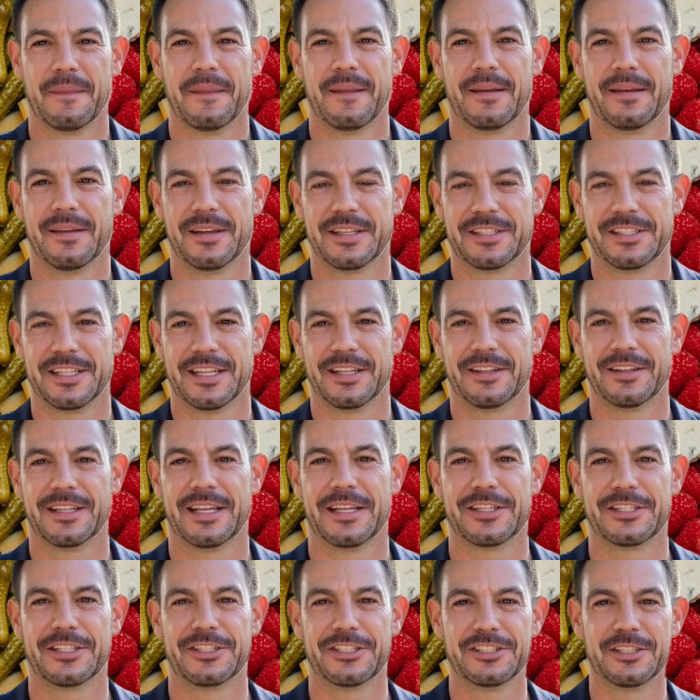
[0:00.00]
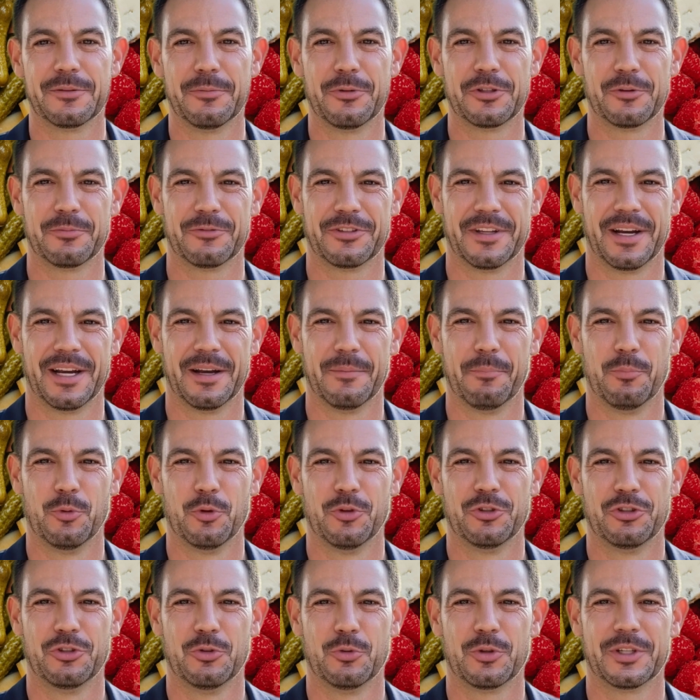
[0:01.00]
This can lead to symptoms like
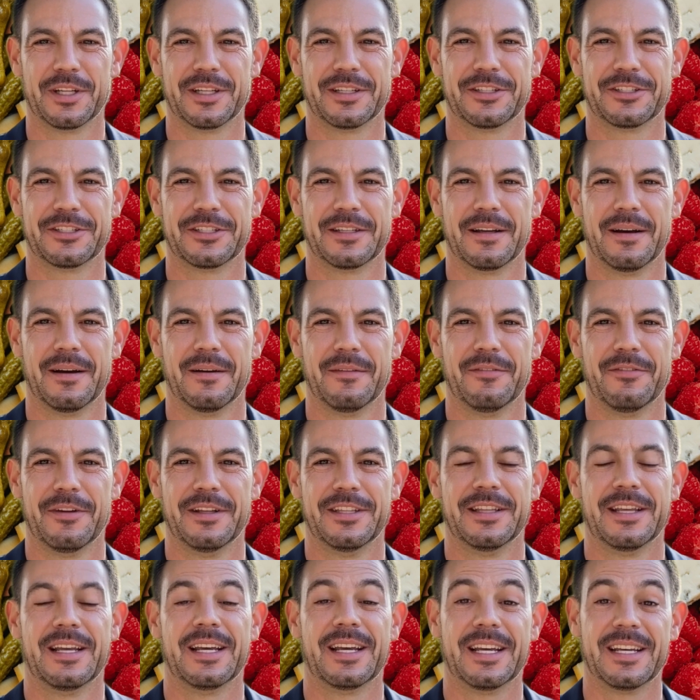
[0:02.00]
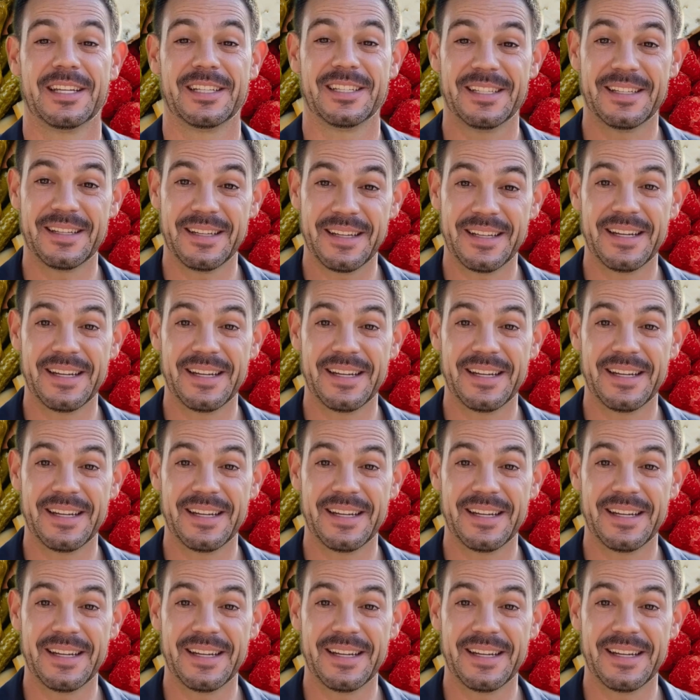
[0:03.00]
mood swings, fatigue,